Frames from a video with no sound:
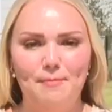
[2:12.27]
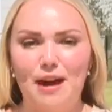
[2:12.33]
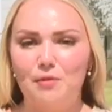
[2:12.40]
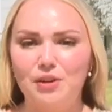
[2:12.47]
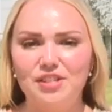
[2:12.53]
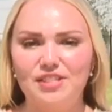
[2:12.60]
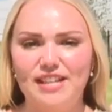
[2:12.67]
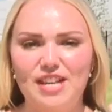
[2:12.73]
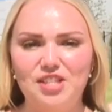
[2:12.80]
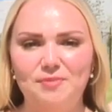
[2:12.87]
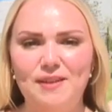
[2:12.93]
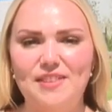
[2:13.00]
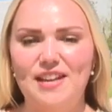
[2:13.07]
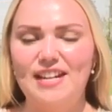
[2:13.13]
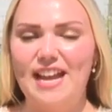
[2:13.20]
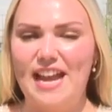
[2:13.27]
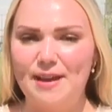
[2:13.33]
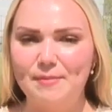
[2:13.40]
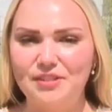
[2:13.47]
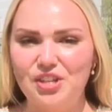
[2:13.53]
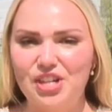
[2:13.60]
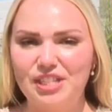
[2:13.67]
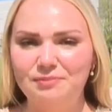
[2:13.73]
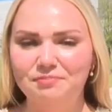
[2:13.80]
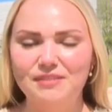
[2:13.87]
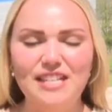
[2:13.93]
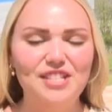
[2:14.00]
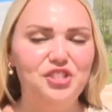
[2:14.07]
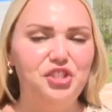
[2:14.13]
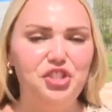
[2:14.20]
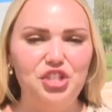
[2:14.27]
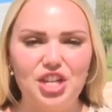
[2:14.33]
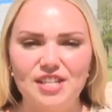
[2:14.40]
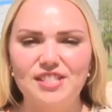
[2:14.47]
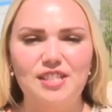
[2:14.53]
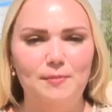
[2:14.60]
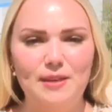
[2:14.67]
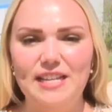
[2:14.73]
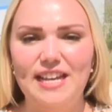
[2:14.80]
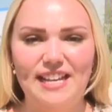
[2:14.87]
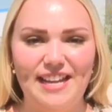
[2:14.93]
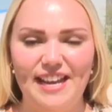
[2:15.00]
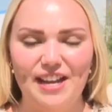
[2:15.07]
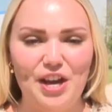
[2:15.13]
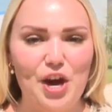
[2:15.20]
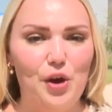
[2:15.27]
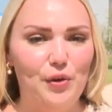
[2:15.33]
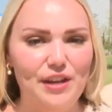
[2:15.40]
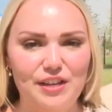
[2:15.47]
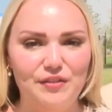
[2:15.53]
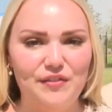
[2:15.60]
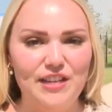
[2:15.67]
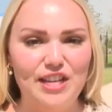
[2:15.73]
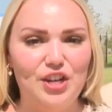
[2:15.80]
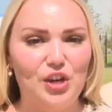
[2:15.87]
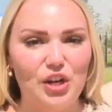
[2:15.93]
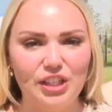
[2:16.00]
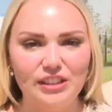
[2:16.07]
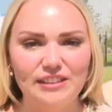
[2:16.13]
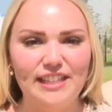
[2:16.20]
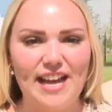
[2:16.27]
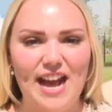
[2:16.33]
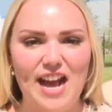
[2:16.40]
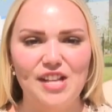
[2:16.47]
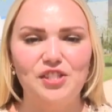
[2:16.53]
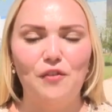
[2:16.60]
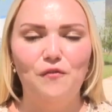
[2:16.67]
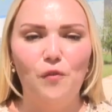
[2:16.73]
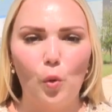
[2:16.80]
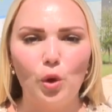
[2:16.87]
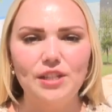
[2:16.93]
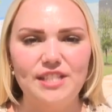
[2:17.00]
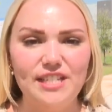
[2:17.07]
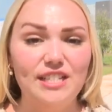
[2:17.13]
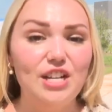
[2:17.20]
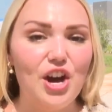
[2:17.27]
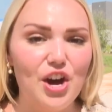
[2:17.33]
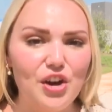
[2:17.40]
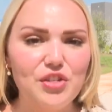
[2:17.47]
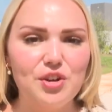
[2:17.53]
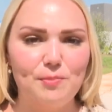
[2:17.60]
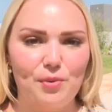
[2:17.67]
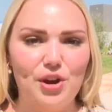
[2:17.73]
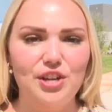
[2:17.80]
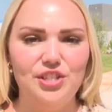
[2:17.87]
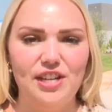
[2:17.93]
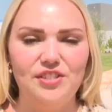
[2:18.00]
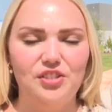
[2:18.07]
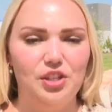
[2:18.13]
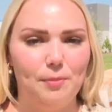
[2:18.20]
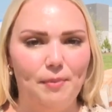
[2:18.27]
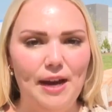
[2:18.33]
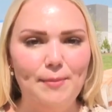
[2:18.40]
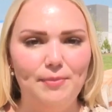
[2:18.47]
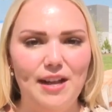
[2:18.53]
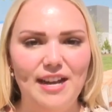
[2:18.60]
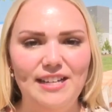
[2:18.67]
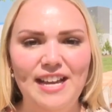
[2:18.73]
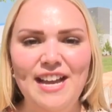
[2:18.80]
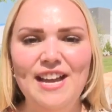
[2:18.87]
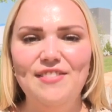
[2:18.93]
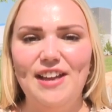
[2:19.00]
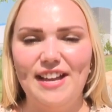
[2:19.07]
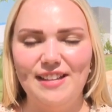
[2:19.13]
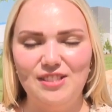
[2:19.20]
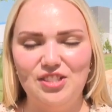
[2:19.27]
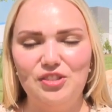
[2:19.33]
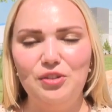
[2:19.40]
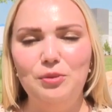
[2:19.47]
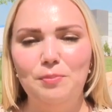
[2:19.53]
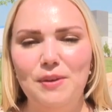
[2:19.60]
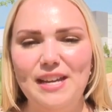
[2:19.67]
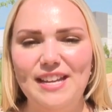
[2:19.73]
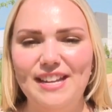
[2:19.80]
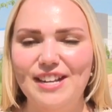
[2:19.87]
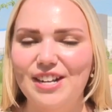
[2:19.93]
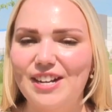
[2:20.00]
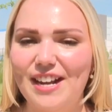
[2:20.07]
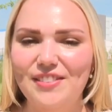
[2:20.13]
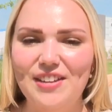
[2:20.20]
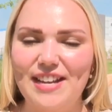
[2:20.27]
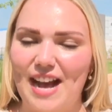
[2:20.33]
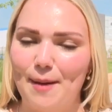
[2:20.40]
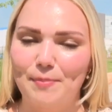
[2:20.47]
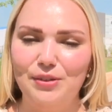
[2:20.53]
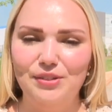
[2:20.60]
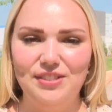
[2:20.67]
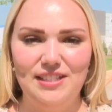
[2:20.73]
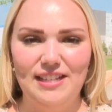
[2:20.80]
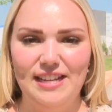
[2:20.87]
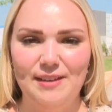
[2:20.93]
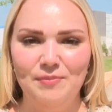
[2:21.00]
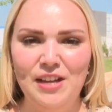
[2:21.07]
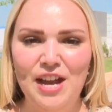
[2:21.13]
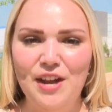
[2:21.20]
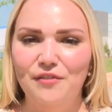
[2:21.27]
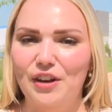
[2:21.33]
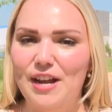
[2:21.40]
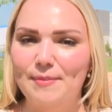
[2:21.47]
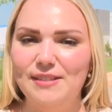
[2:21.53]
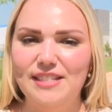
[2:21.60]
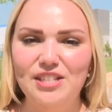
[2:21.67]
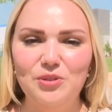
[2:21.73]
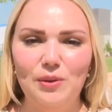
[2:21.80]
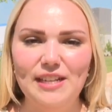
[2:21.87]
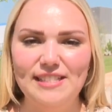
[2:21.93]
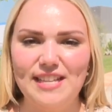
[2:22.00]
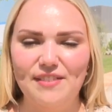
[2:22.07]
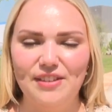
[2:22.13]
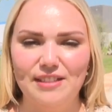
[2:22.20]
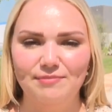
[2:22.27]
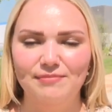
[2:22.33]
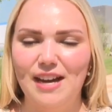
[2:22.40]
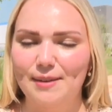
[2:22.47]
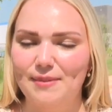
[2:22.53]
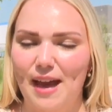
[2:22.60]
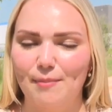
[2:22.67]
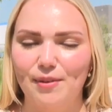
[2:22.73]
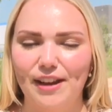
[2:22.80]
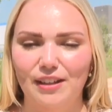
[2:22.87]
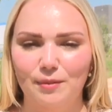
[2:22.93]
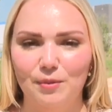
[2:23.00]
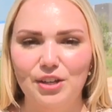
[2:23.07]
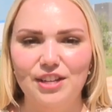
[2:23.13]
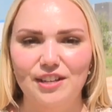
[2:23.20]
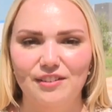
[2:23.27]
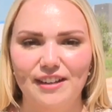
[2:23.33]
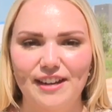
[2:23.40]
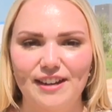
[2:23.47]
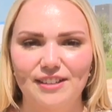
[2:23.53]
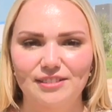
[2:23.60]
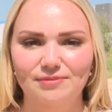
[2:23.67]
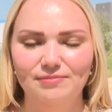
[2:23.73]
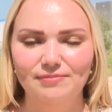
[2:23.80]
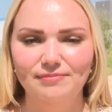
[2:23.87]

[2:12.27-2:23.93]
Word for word: Bowers tells me that Amazon is just the beginning. OEV currently has 14 other projects in their pipeline that could soon be here in the capital city. For ABC 27, I'm Gabriela Mercurio.